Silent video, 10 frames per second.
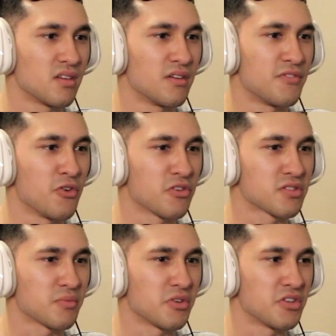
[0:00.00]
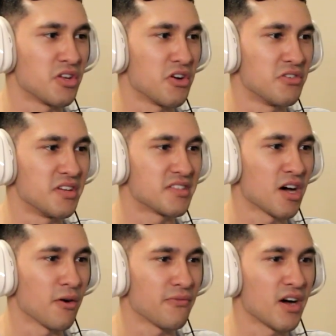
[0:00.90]
If you or someone you know needs
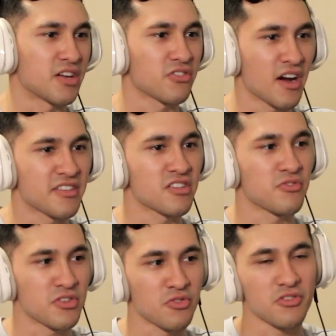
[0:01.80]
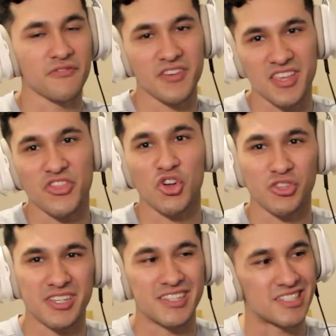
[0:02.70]
help finding crisis resources, visit
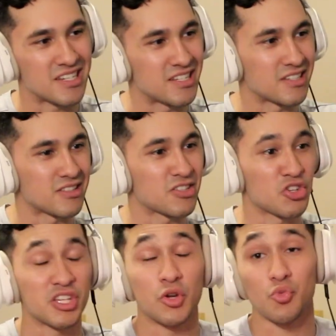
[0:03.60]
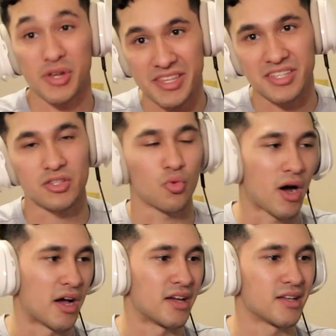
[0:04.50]
13 Reasons
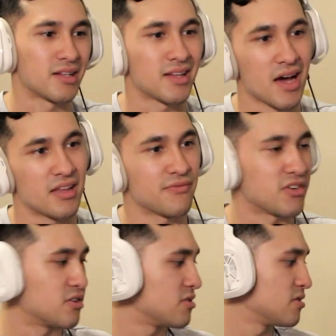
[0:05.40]
Why. Got it, though.